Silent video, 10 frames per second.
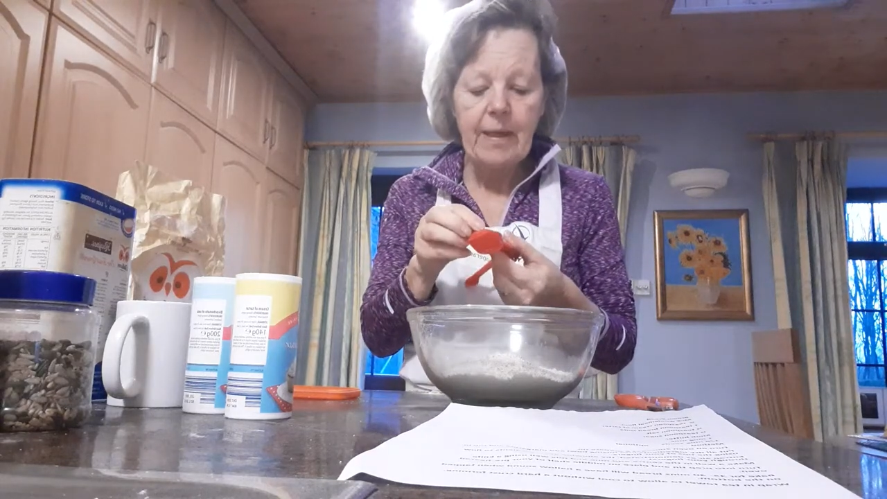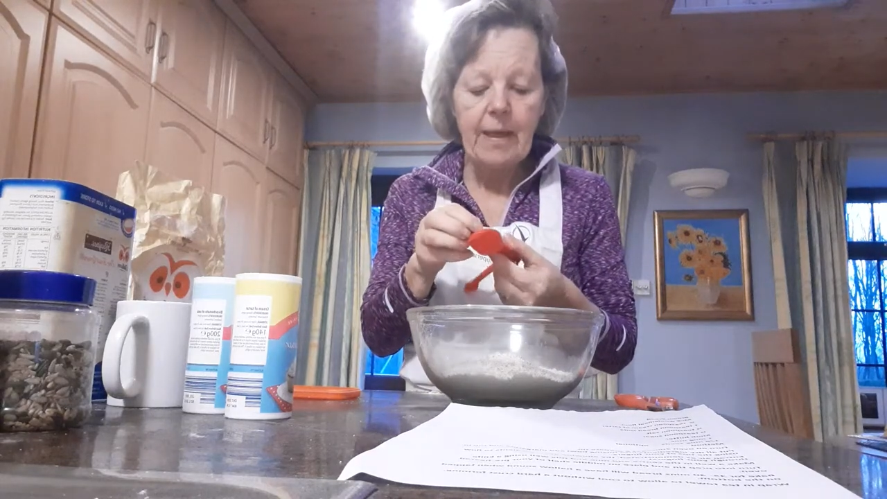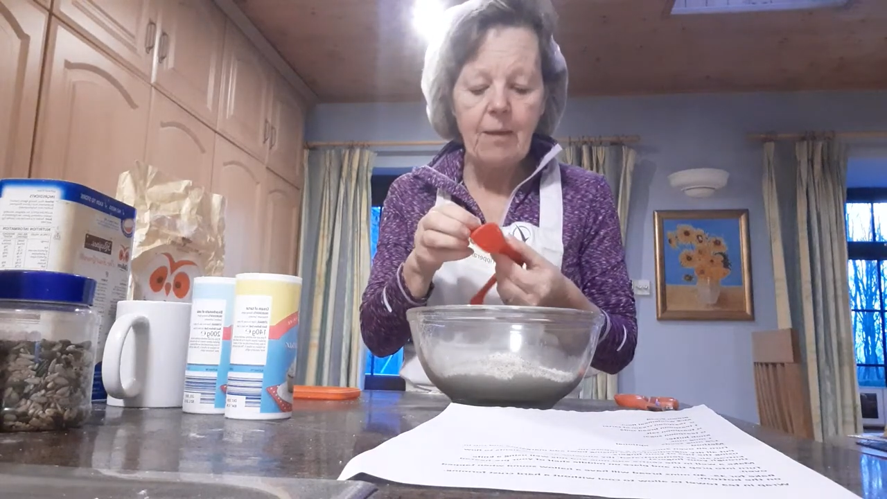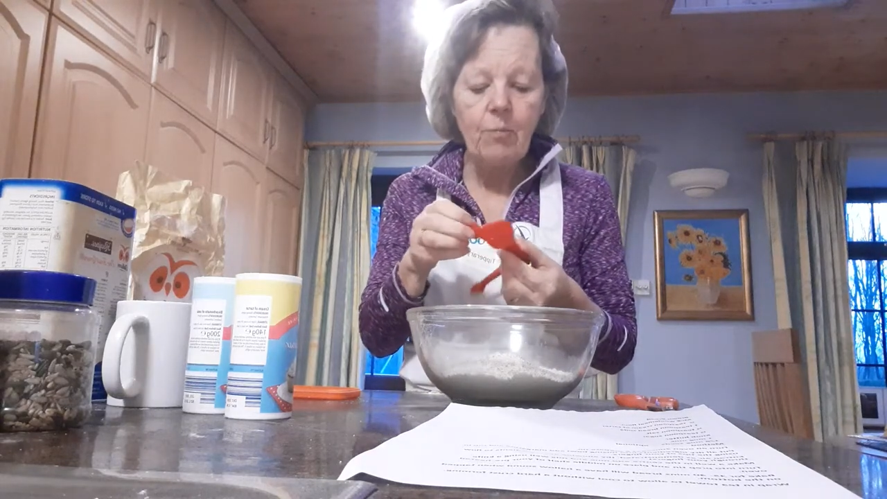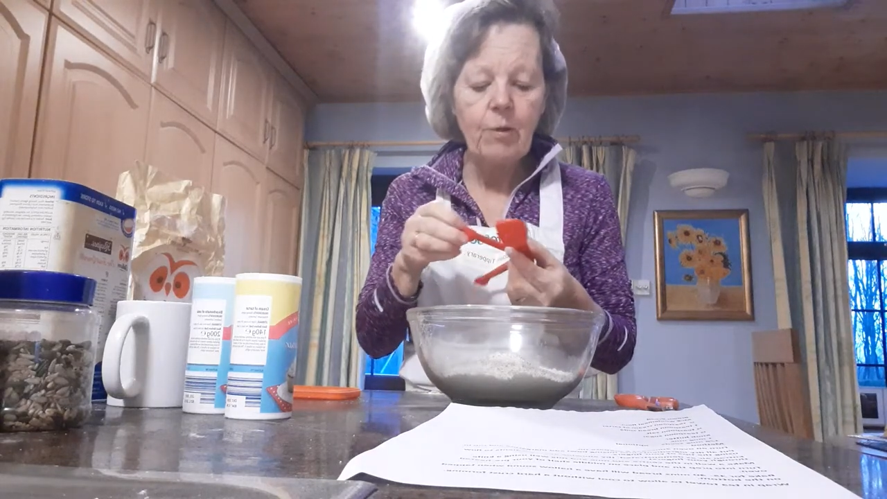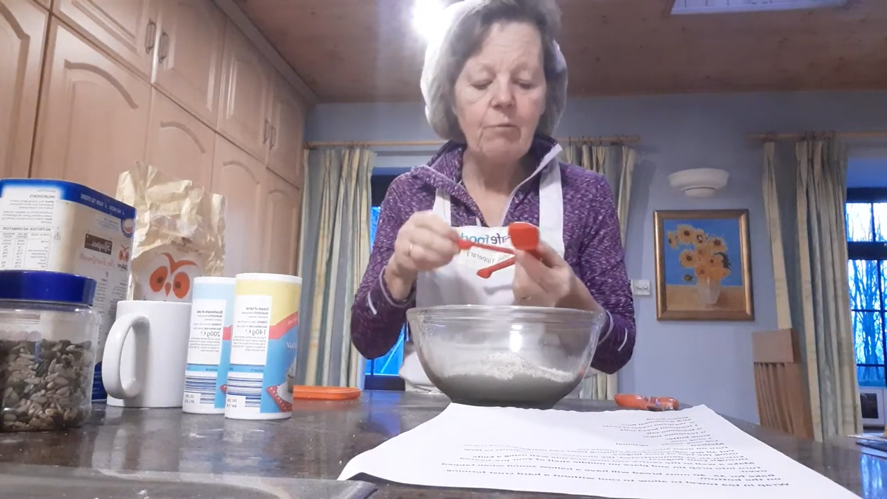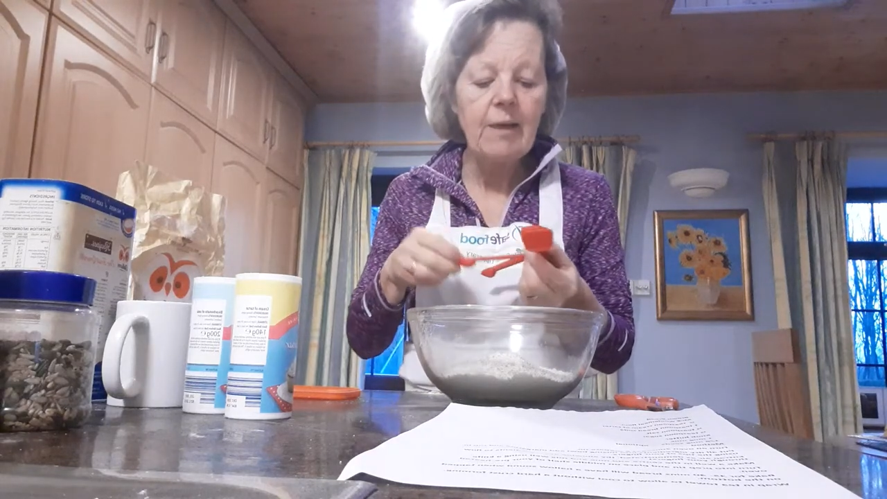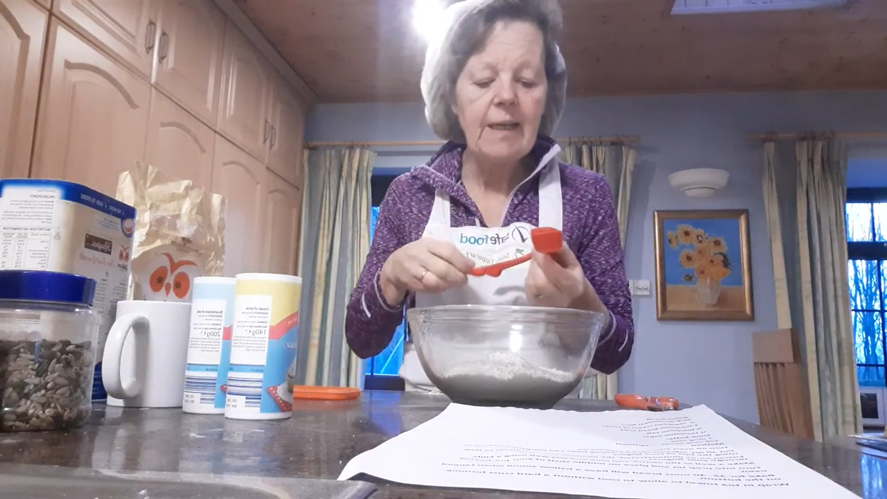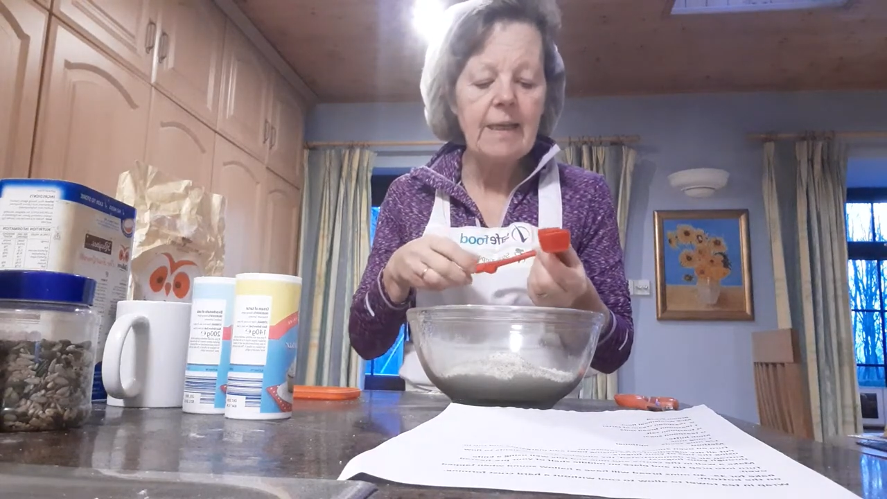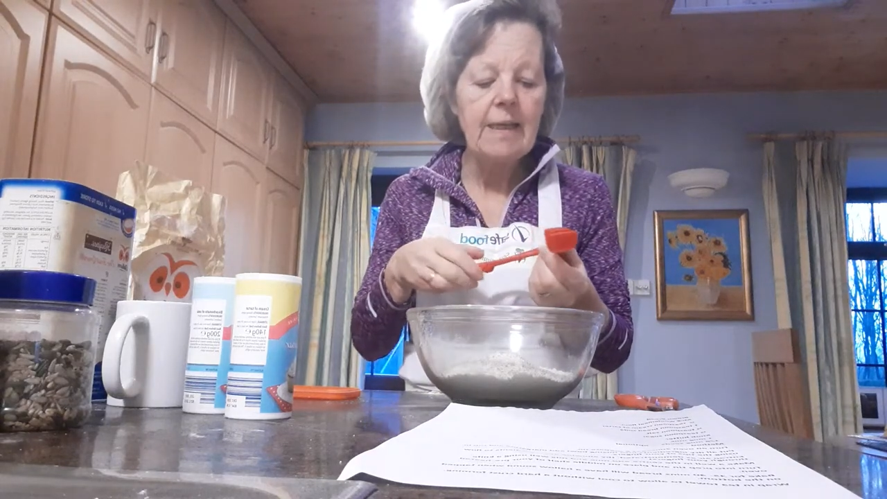um, we
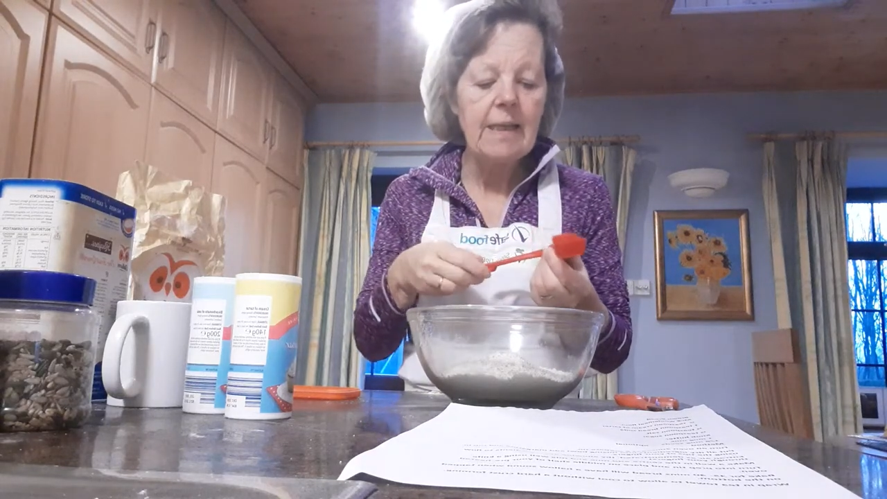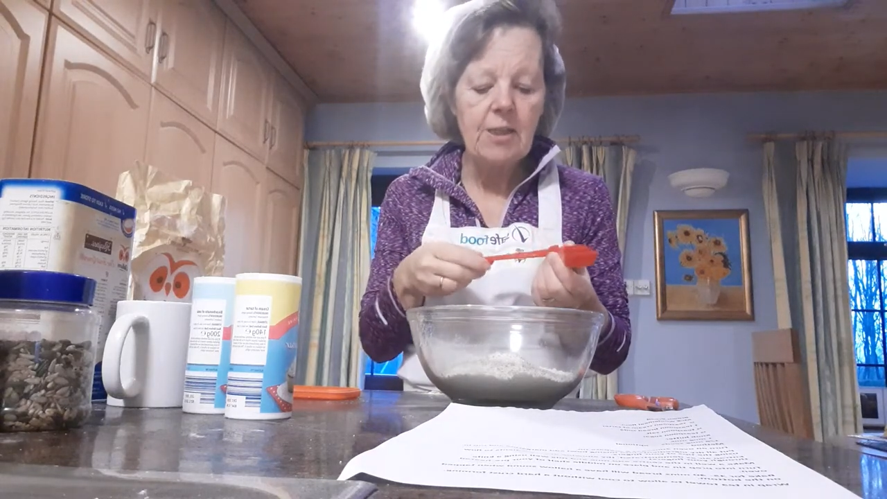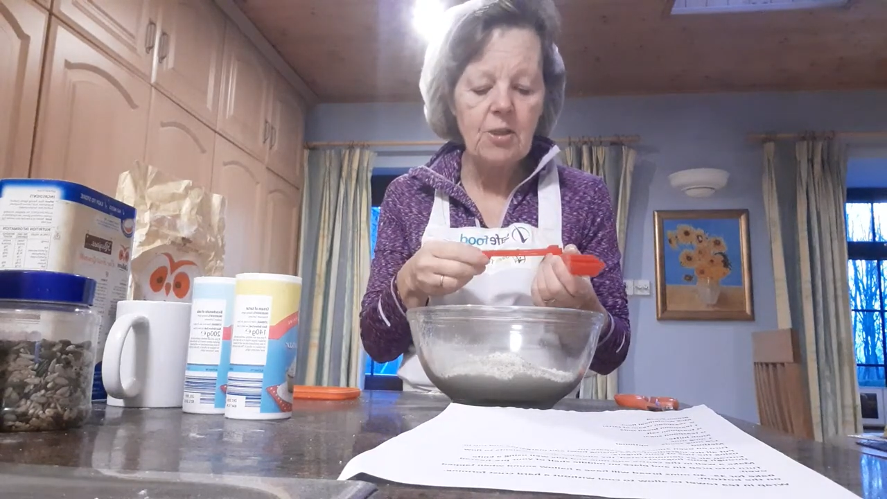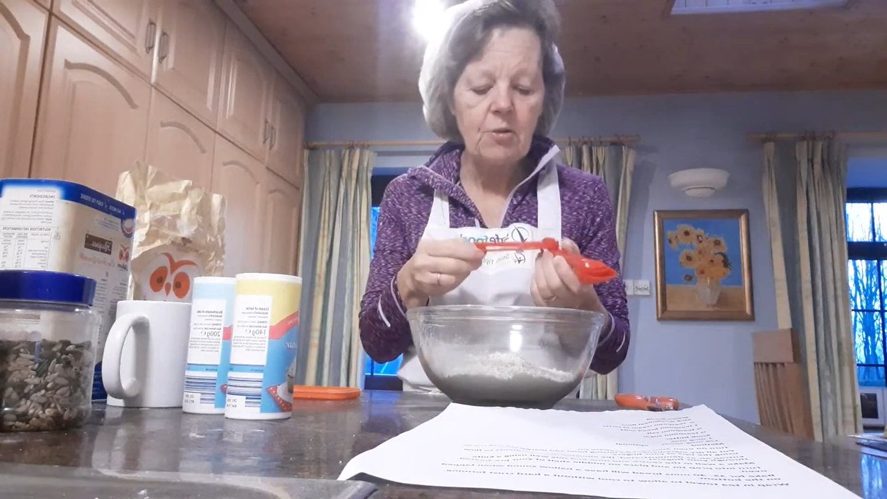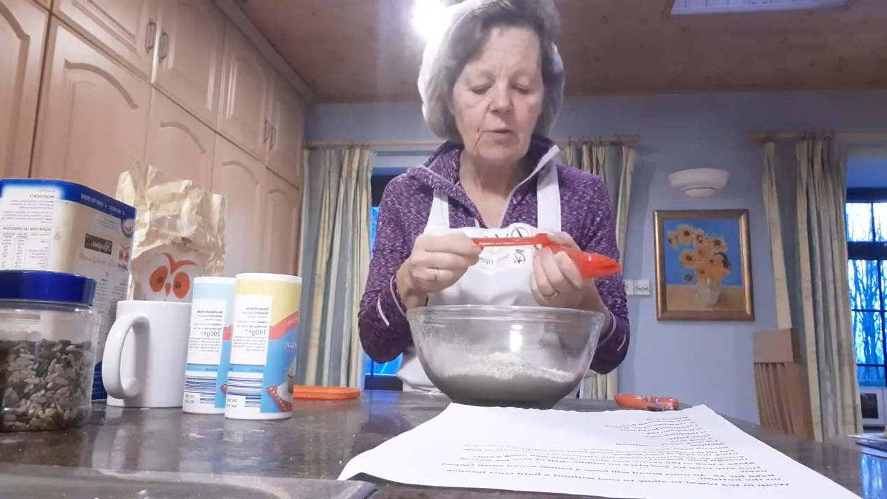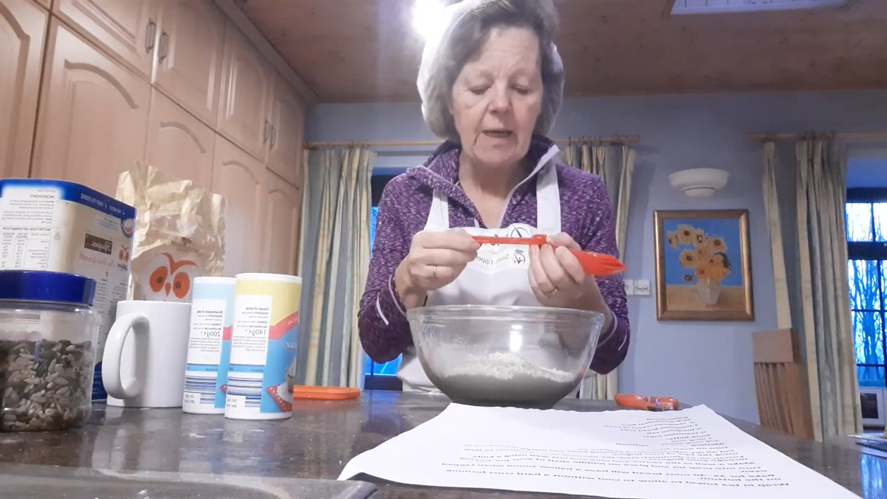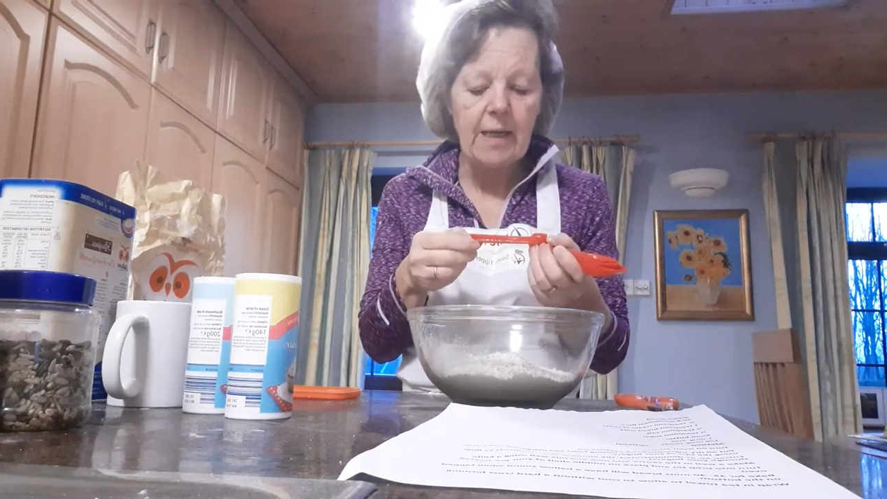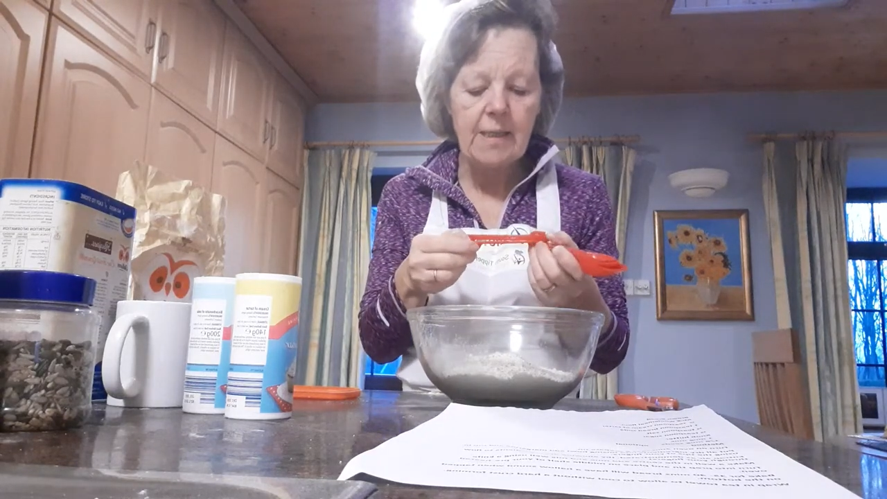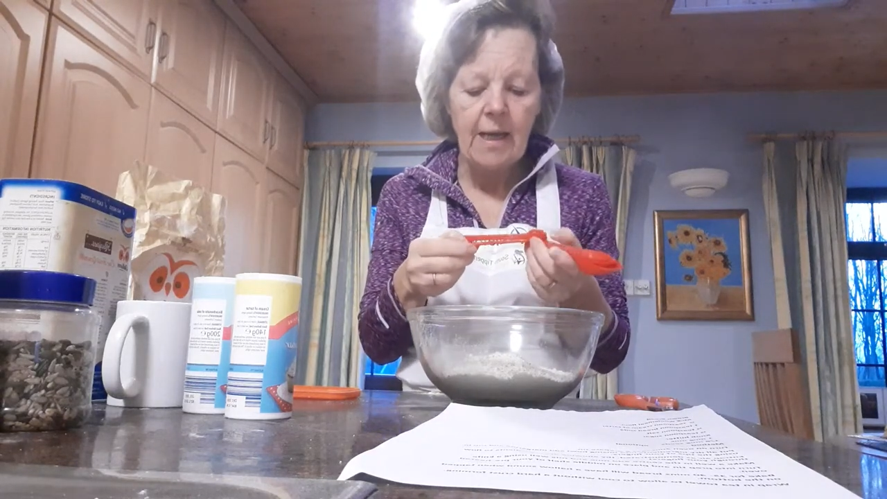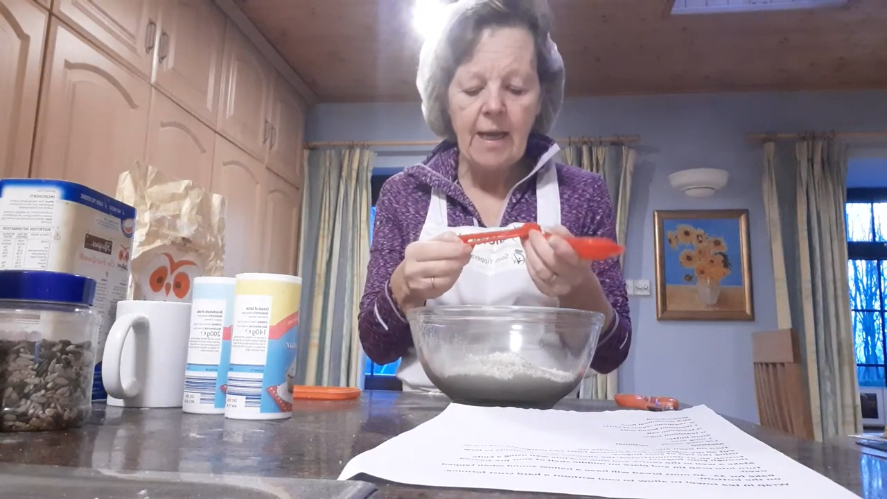really need to do that.